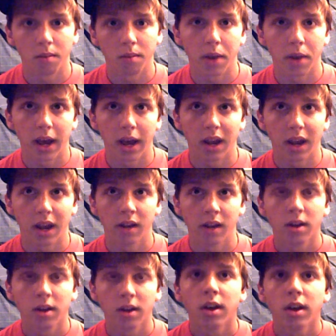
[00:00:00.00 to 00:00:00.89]
but I
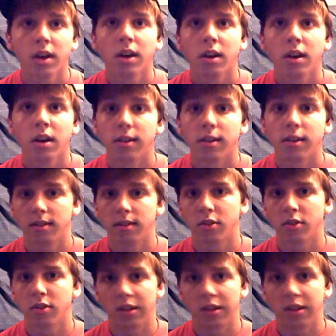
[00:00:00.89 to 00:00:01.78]

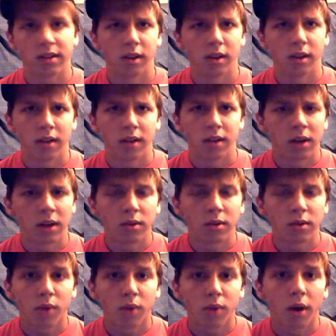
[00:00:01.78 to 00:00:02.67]
just trusted that it
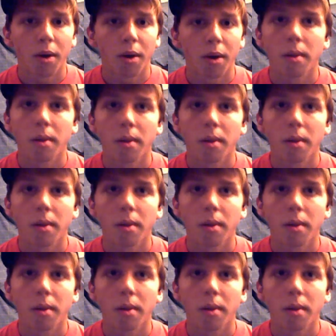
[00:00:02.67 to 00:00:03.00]
was wrong.